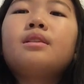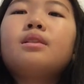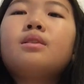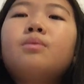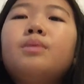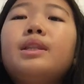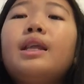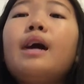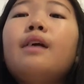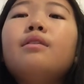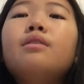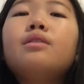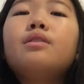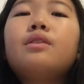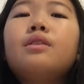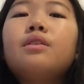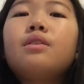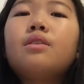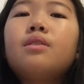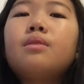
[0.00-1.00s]
without,
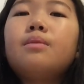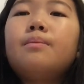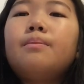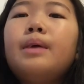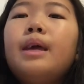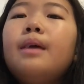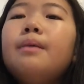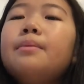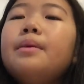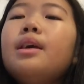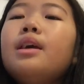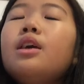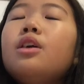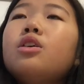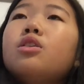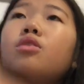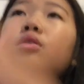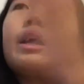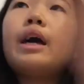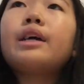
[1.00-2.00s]
maybe
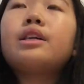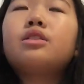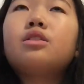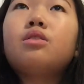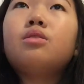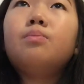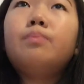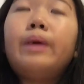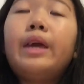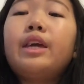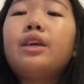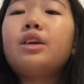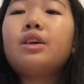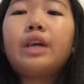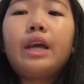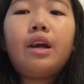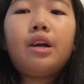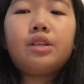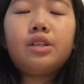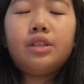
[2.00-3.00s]
you like to make your
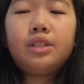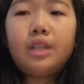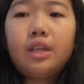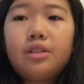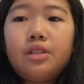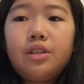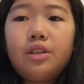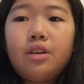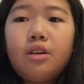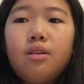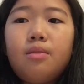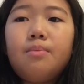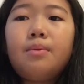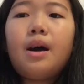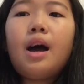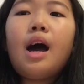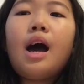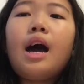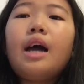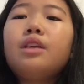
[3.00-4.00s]
characters as you go, but
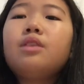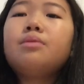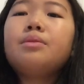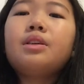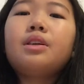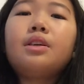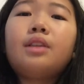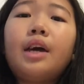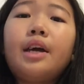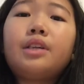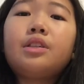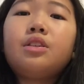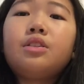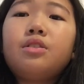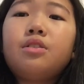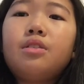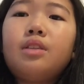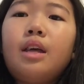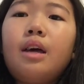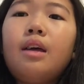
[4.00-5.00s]
I don't really like to
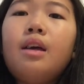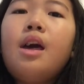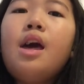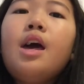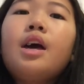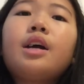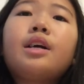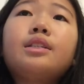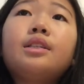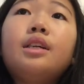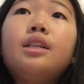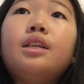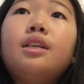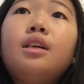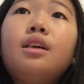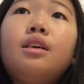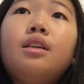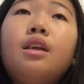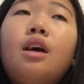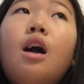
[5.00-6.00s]
do that, because
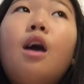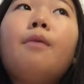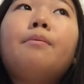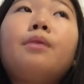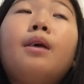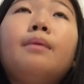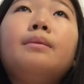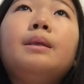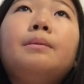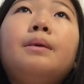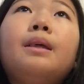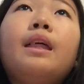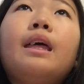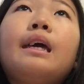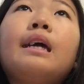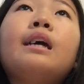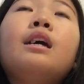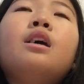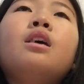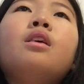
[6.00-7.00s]
then I'll probably be
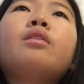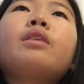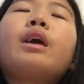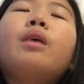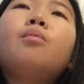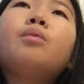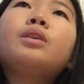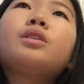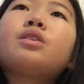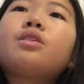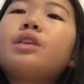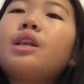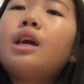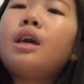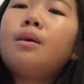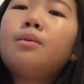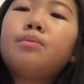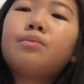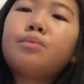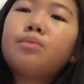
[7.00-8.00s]
like, okay, what's her
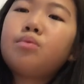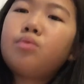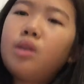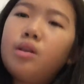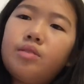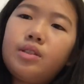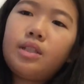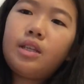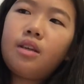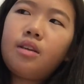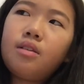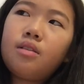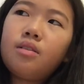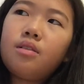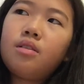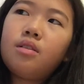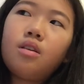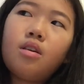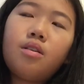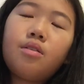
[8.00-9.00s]
name? Rosie.
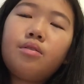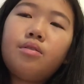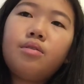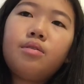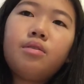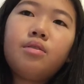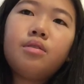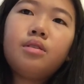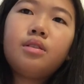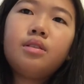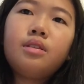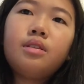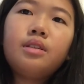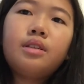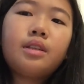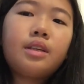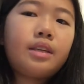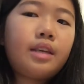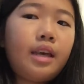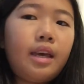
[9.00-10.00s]
No.
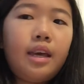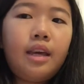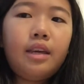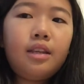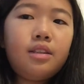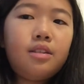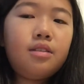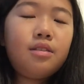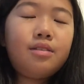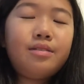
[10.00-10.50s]
Kate.